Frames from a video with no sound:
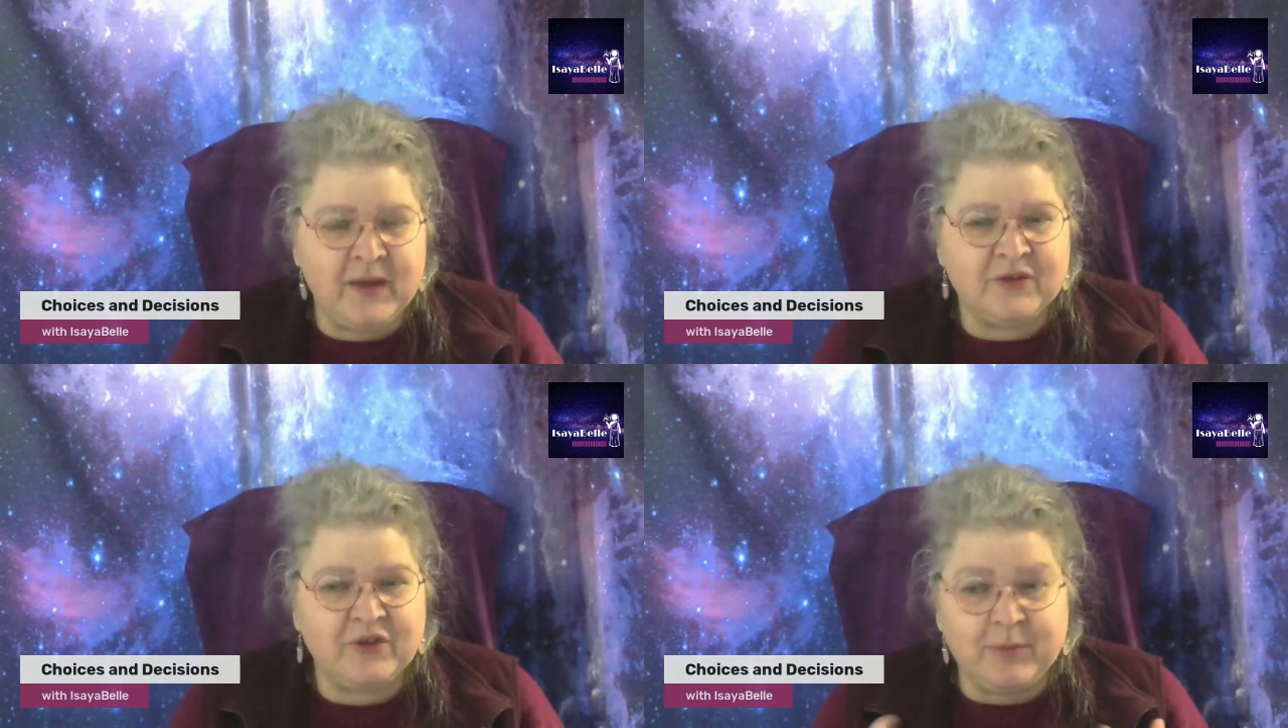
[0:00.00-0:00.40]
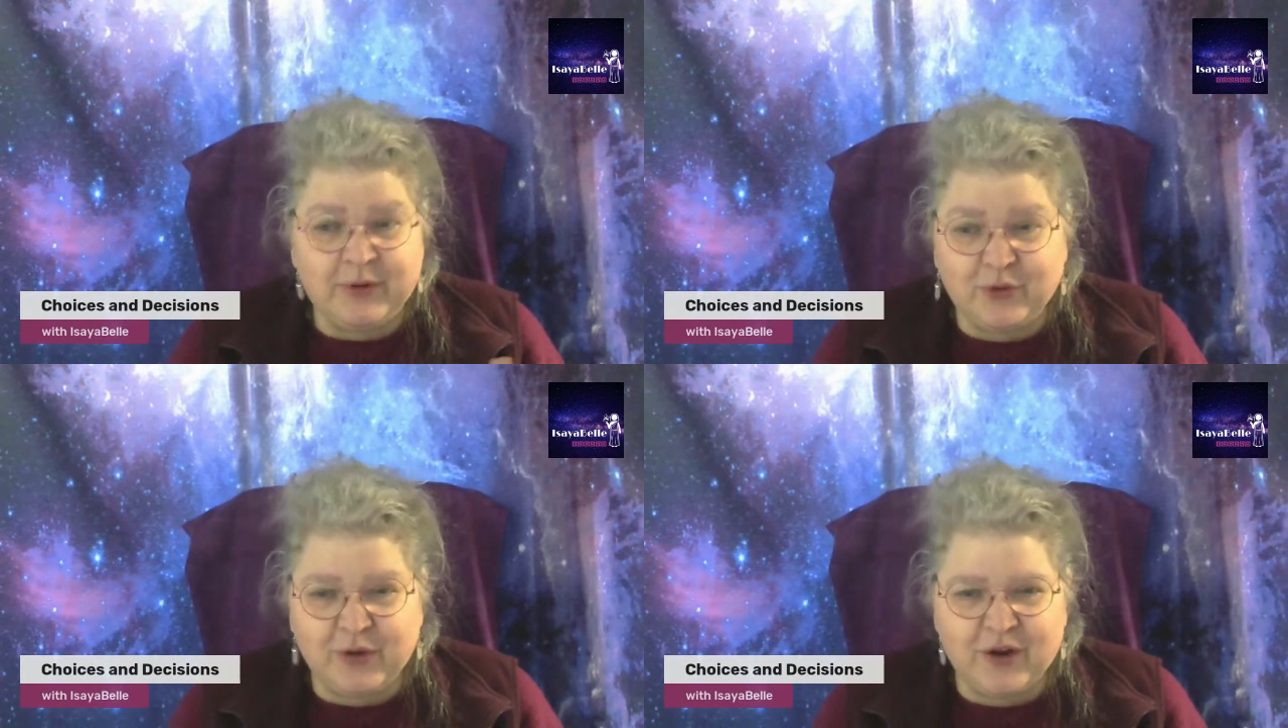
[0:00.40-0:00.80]
which I've
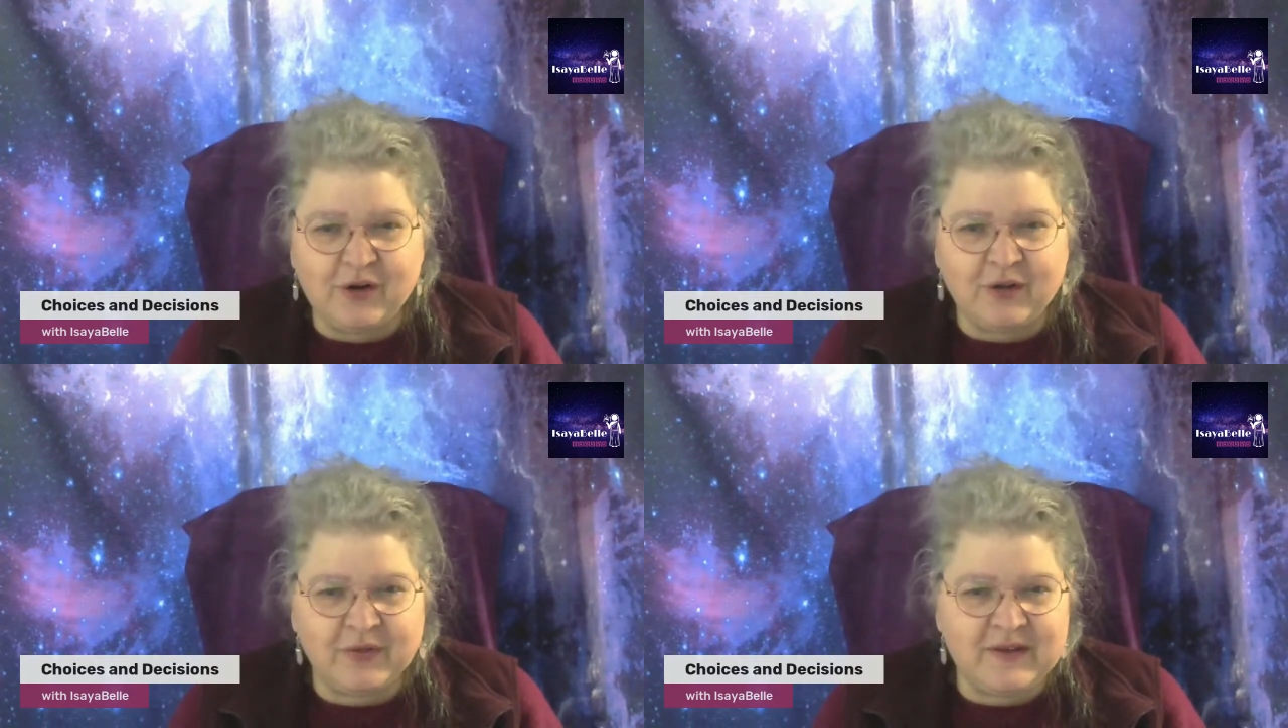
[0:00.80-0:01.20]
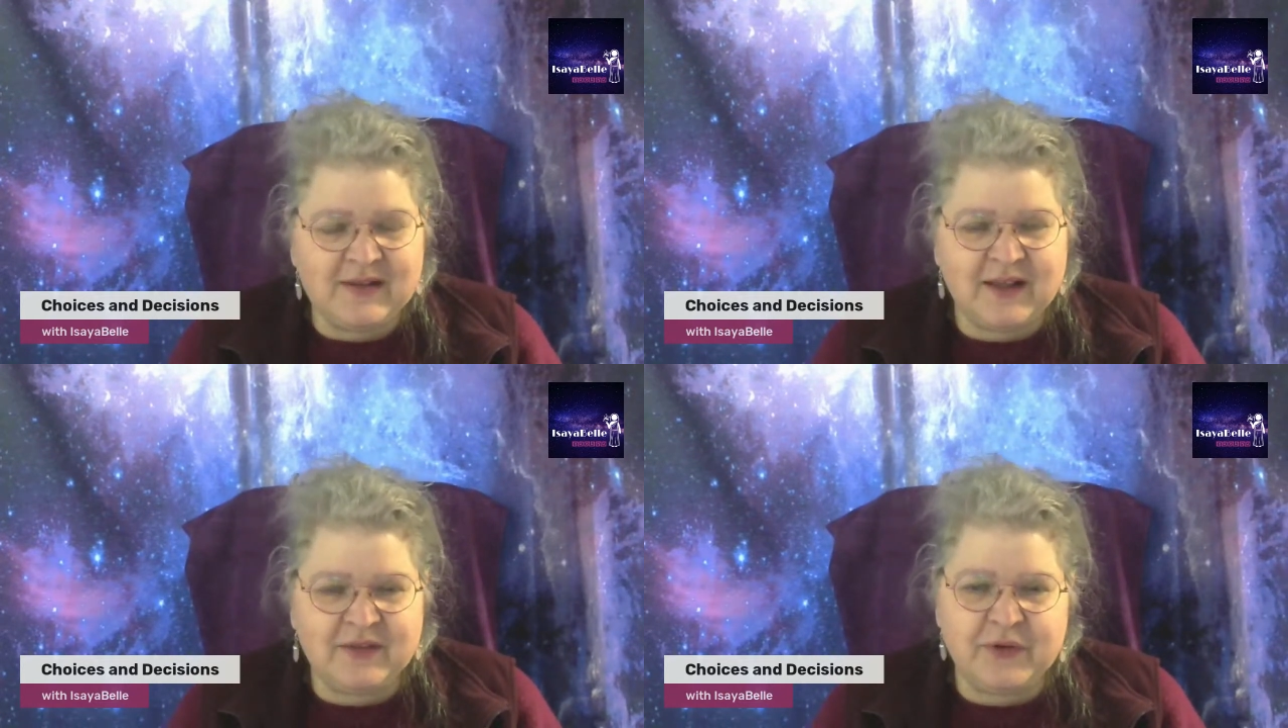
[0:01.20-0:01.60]
been talking a lot these
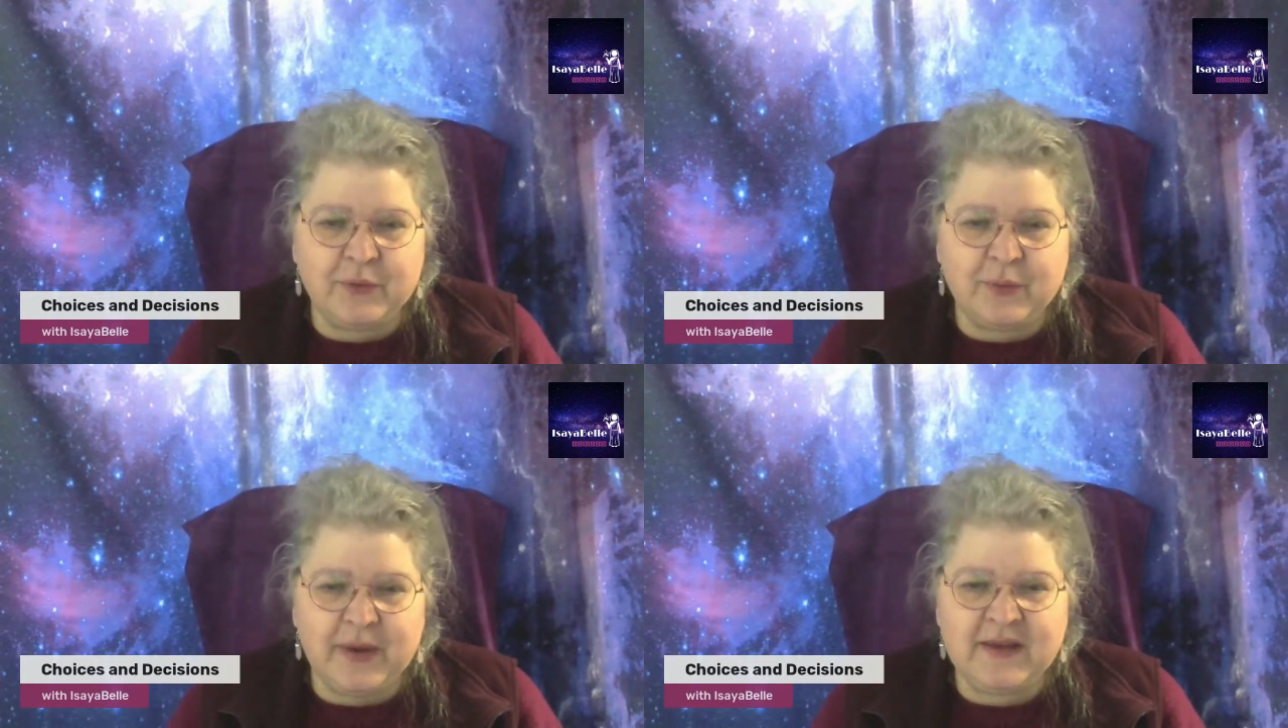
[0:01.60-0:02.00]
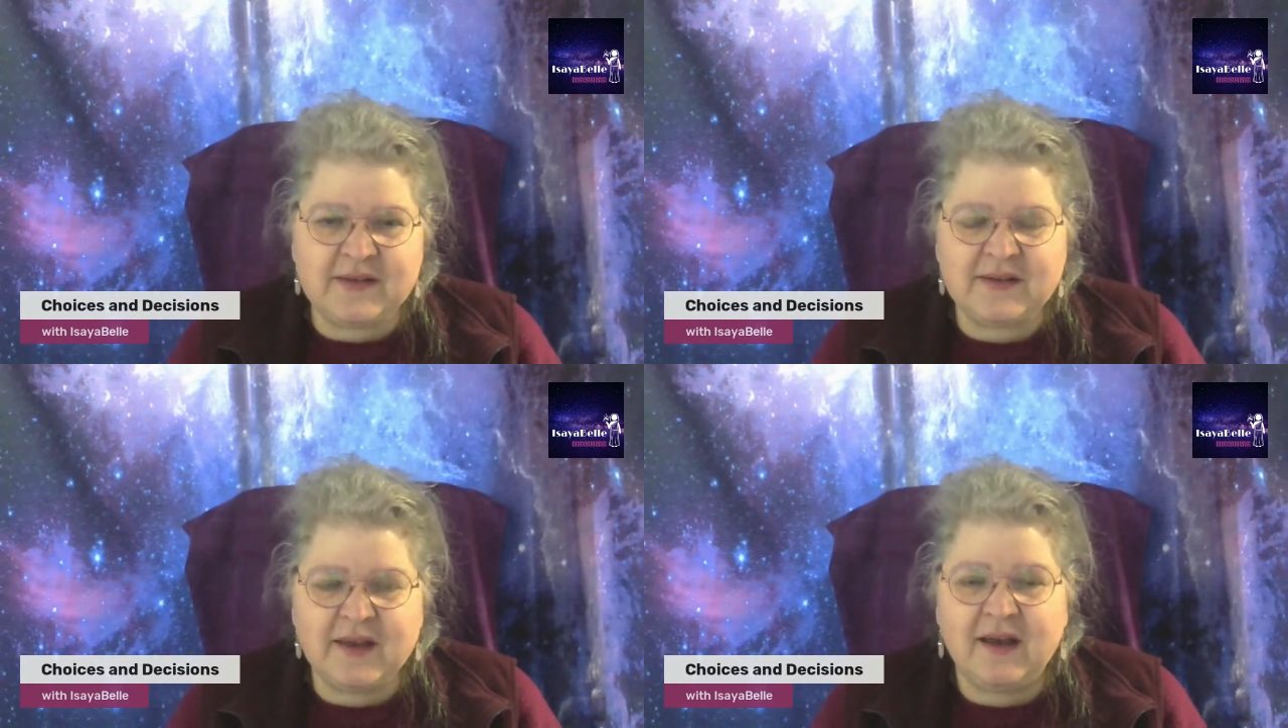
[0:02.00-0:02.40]
last few
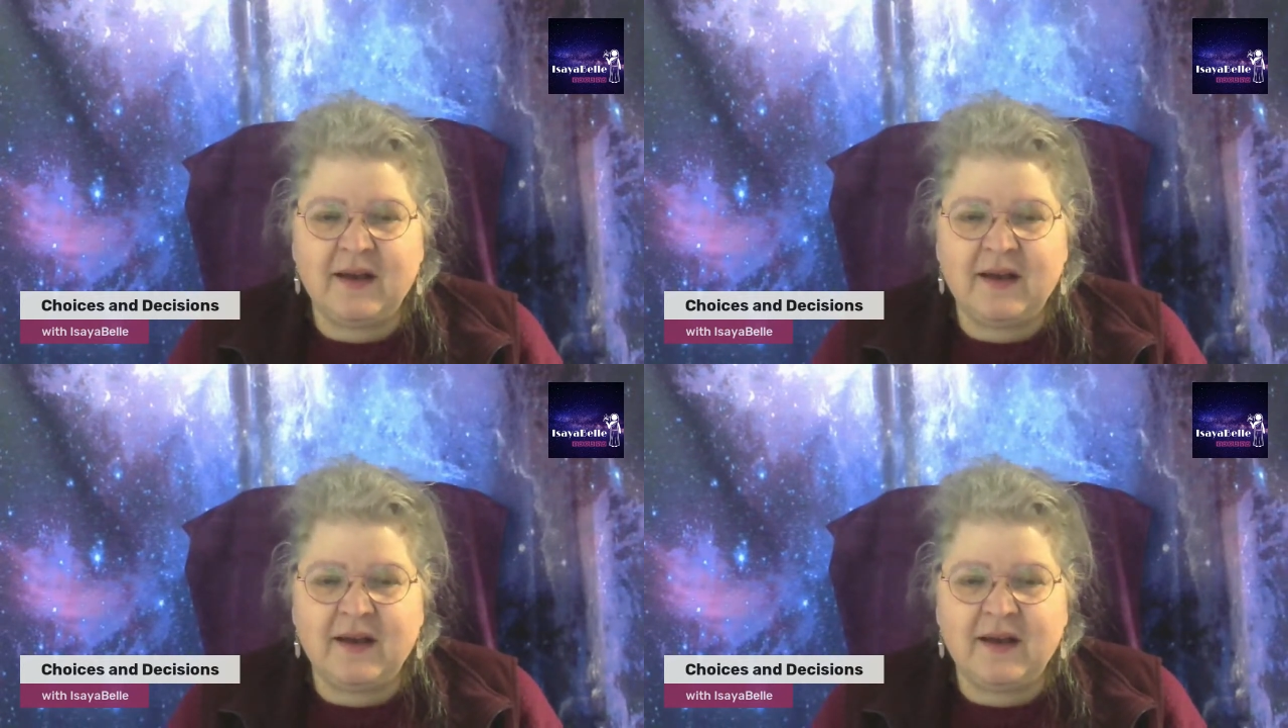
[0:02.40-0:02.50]
weeks,